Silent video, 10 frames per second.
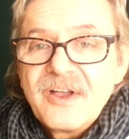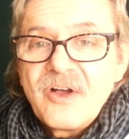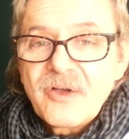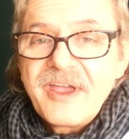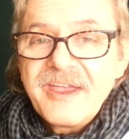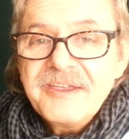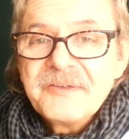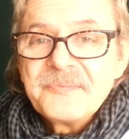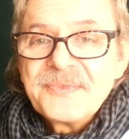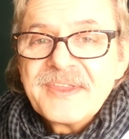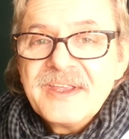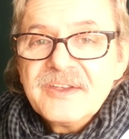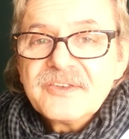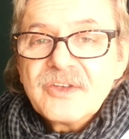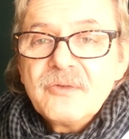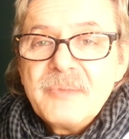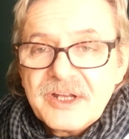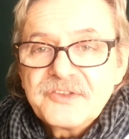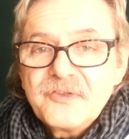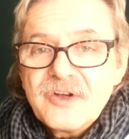Okay, so
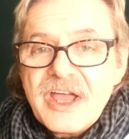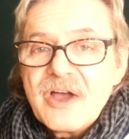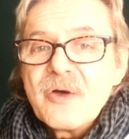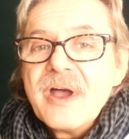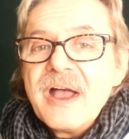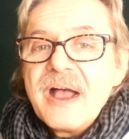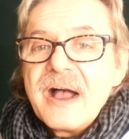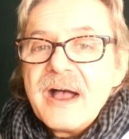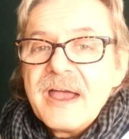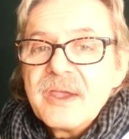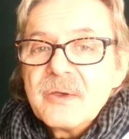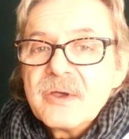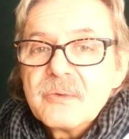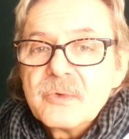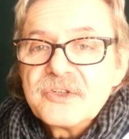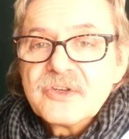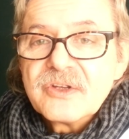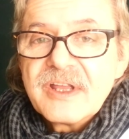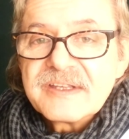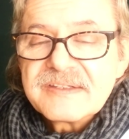much for now. I wish you
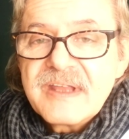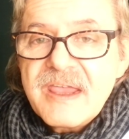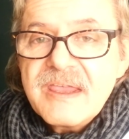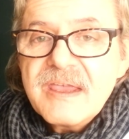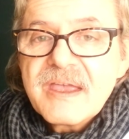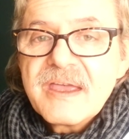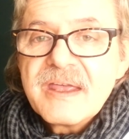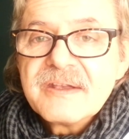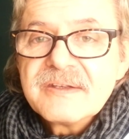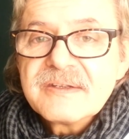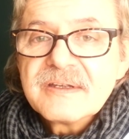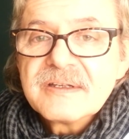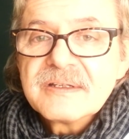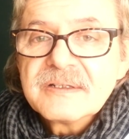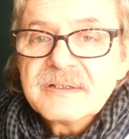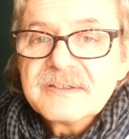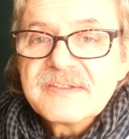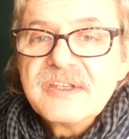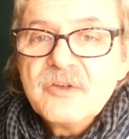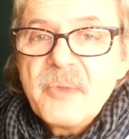a nice day, and
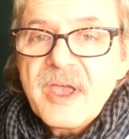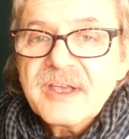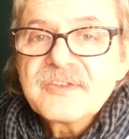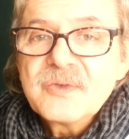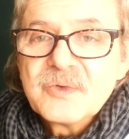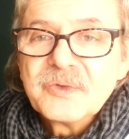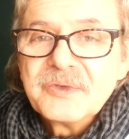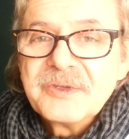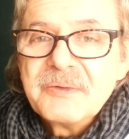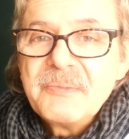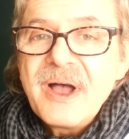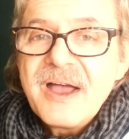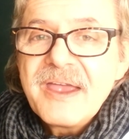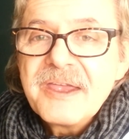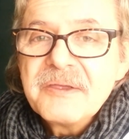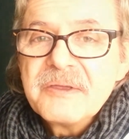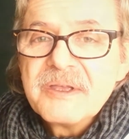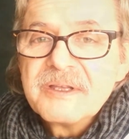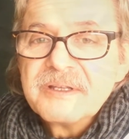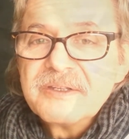see you back soon. Bye.
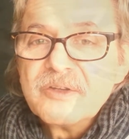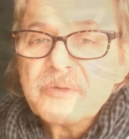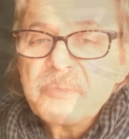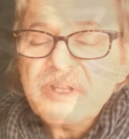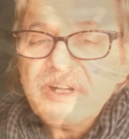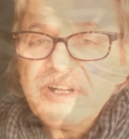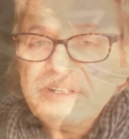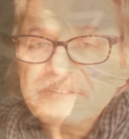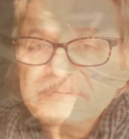Your Peter.